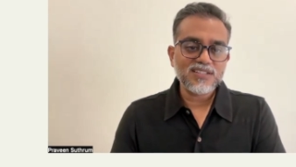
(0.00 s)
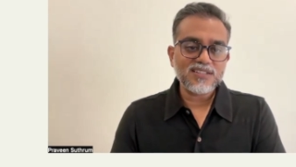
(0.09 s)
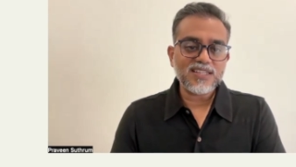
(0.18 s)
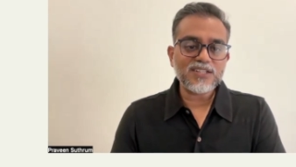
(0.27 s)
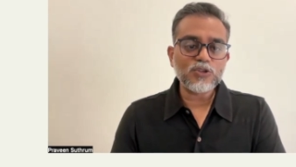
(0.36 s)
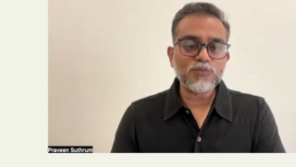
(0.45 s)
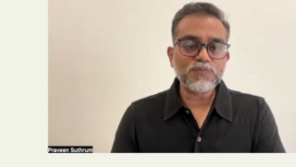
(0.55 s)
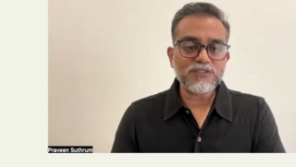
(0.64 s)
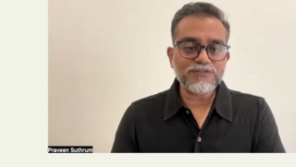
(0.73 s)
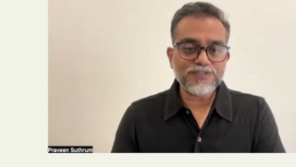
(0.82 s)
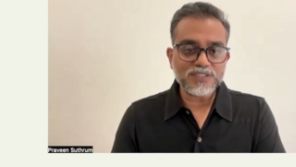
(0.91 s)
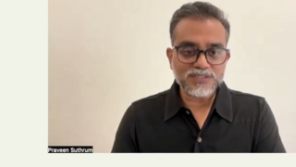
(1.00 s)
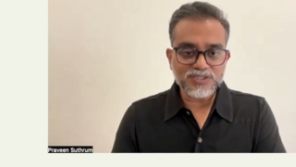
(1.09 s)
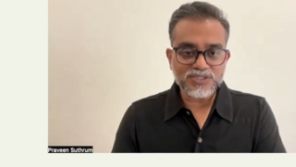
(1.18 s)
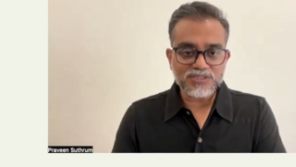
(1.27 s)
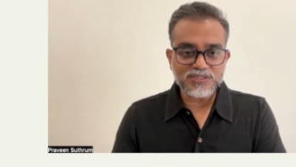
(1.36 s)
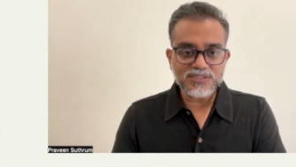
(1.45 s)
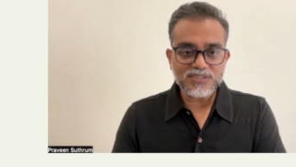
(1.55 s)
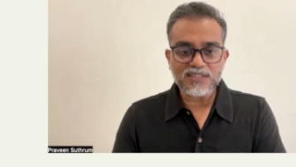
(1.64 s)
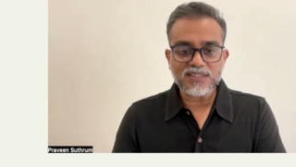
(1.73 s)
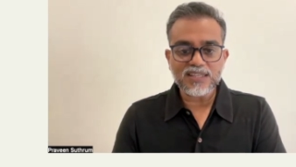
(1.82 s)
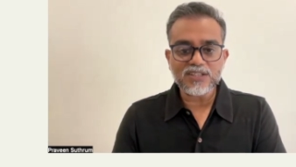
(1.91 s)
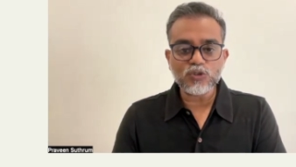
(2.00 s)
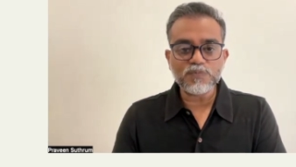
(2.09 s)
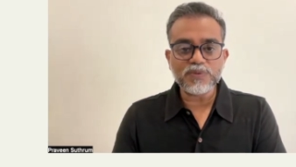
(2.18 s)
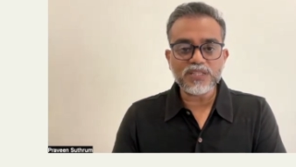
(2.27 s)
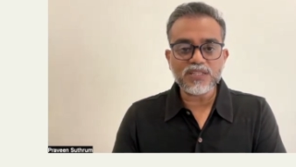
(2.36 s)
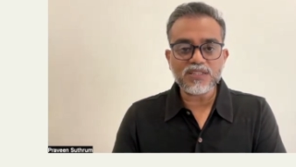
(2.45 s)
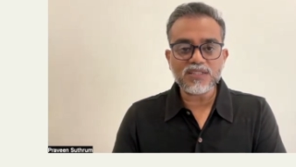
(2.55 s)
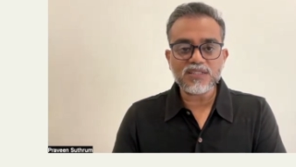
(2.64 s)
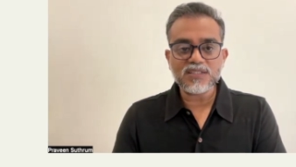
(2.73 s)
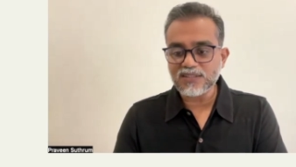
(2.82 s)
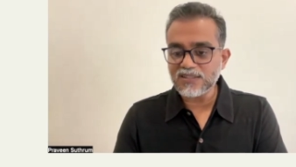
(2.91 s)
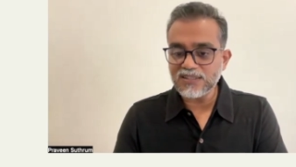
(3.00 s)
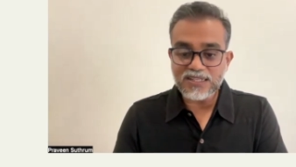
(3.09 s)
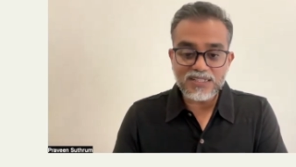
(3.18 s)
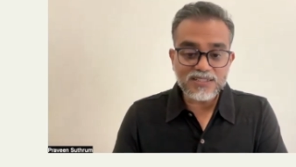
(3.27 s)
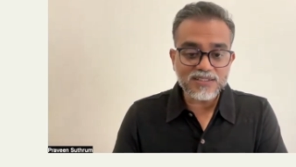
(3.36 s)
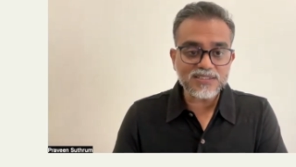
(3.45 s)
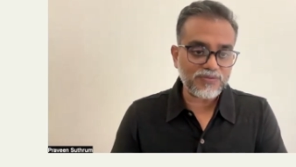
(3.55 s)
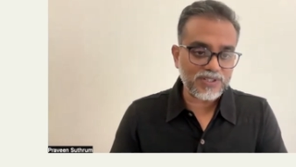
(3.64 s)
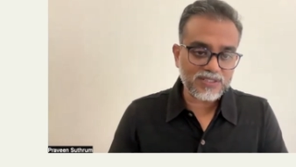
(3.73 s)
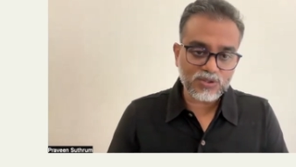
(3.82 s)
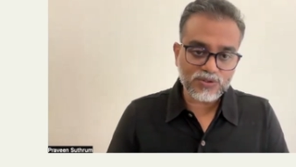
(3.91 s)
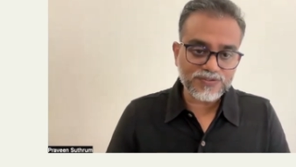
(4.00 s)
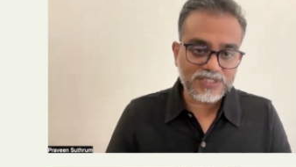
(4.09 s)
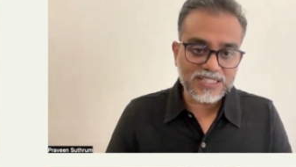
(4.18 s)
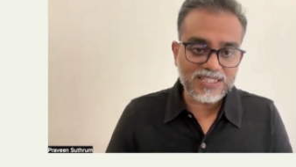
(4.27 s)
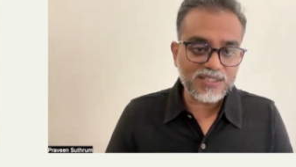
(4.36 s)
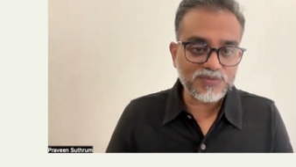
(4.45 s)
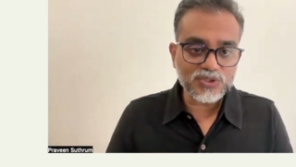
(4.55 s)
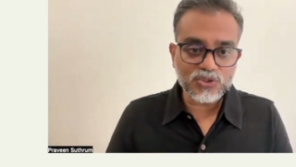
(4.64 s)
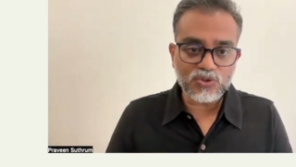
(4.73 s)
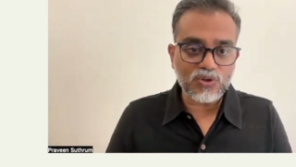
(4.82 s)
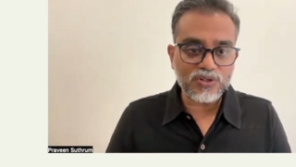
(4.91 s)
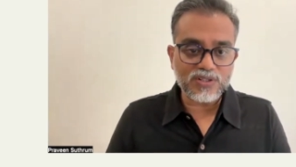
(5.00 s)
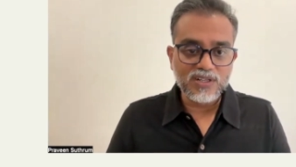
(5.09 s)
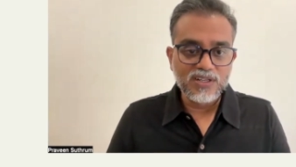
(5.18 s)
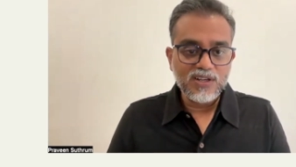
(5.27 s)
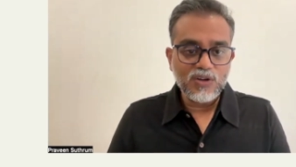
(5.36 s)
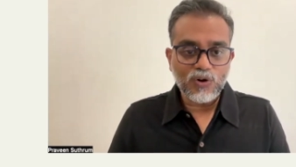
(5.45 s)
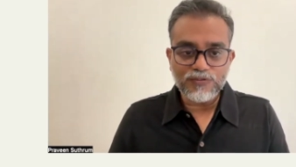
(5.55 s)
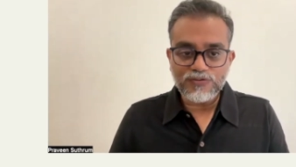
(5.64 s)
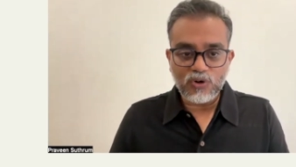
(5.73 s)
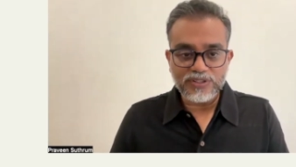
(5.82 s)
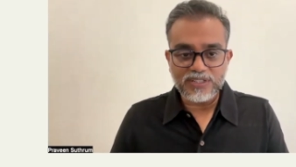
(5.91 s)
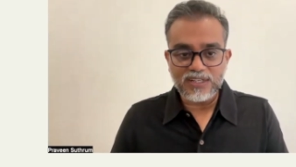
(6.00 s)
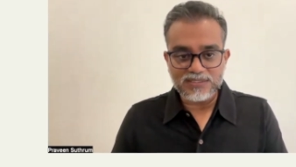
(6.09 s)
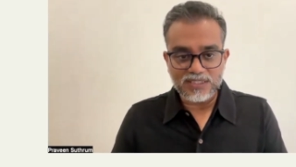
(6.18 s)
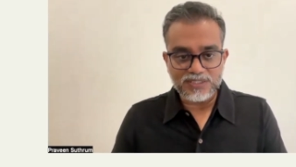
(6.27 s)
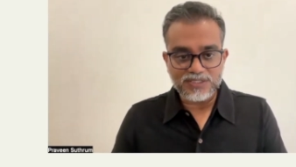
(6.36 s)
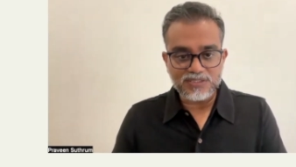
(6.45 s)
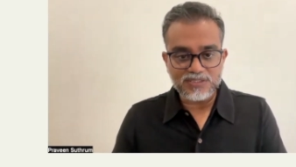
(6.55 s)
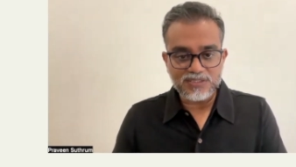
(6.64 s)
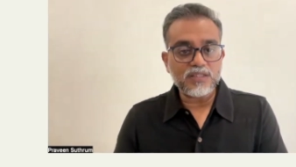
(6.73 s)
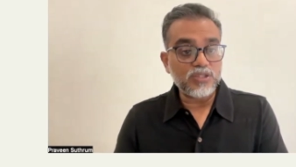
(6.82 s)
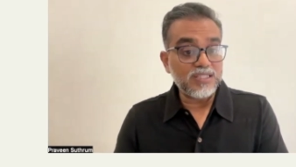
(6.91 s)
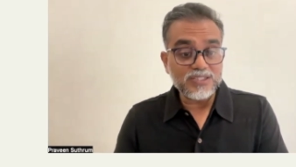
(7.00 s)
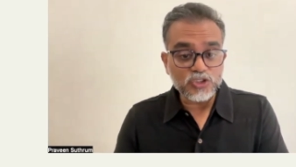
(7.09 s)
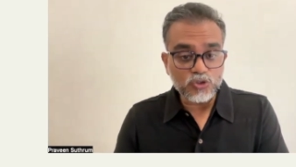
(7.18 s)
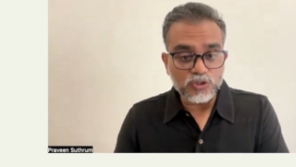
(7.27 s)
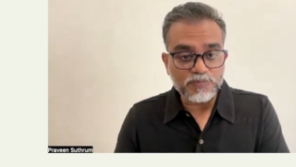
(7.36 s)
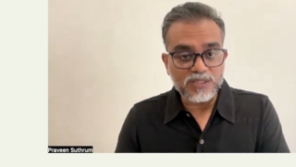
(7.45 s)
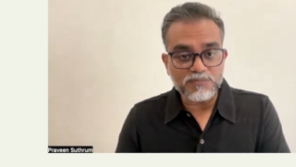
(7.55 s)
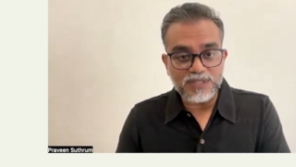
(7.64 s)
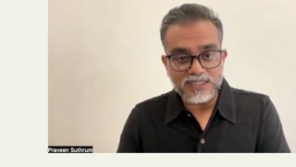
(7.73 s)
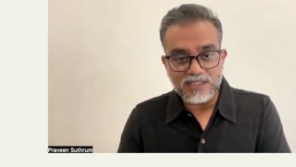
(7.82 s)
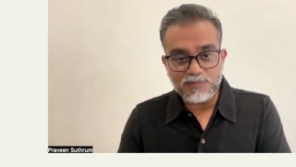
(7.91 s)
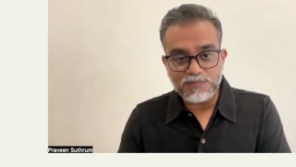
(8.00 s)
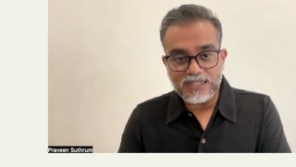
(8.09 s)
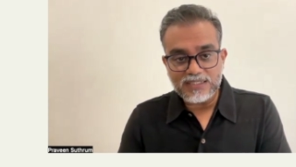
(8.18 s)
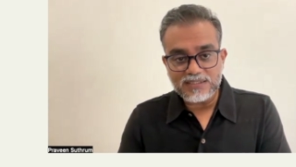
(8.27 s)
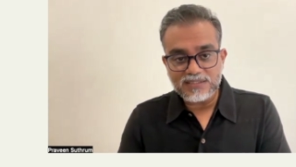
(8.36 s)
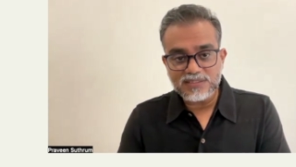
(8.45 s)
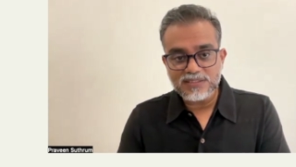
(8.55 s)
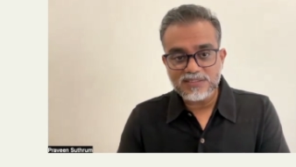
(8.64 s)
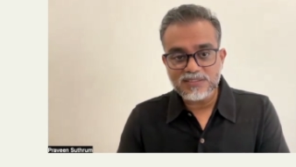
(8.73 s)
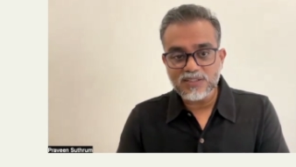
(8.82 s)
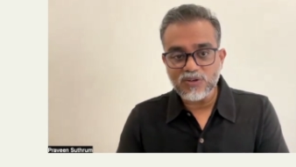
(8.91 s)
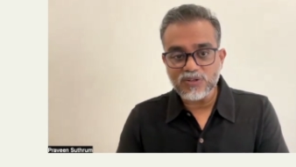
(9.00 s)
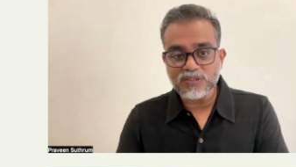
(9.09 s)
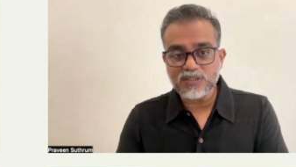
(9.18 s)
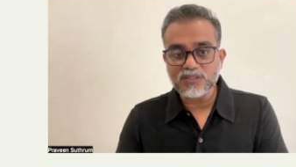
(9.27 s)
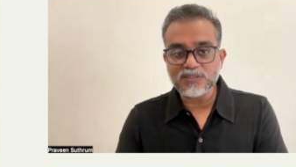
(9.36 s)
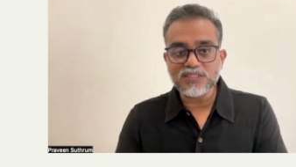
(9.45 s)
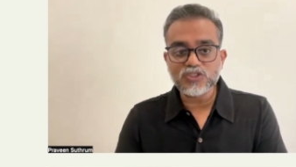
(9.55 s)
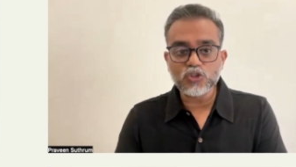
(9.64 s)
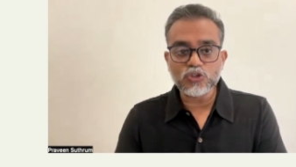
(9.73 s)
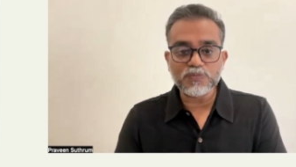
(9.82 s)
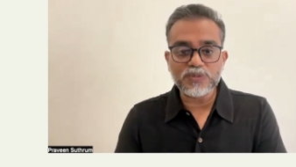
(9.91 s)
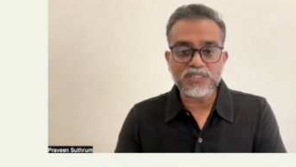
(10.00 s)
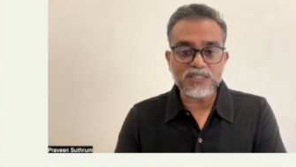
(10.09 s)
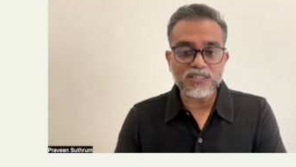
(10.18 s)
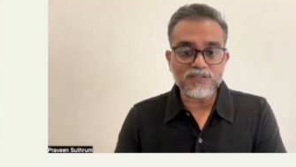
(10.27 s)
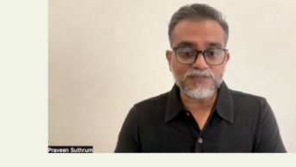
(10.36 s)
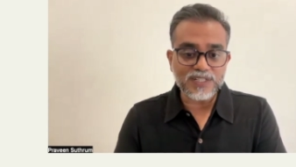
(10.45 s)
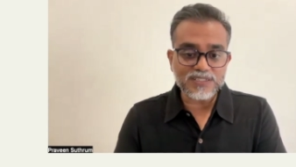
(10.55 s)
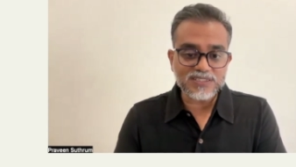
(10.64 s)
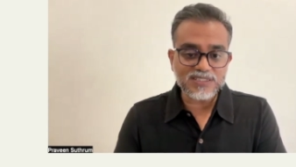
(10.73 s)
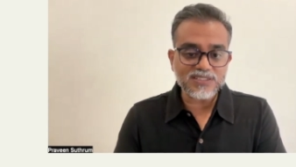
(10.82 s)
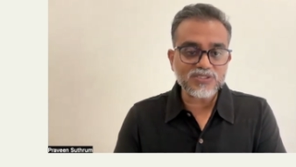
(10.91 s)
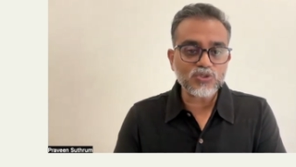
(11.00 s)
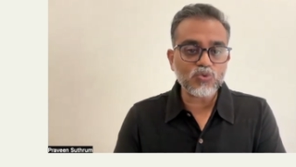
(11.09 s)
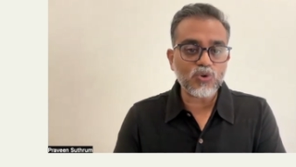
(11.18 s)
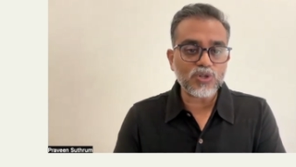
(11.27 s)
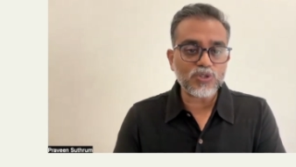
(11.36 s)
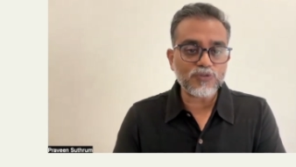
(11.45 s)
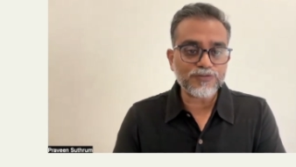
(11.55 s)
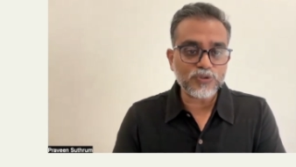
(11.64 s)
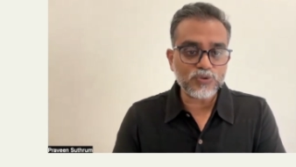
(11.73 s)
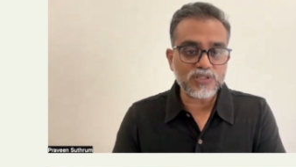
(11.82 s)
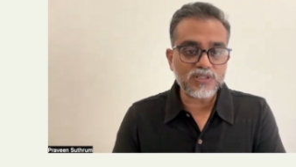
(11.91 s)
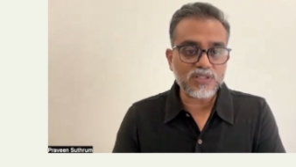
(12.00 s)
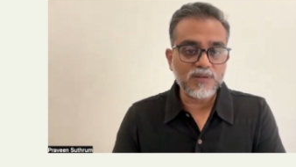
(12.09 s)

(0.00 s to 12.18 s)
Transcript: they could be physicians they could be leaders whether of teams or of organizations. Hmm. These could be medical practices, or these could be investors who want to fuel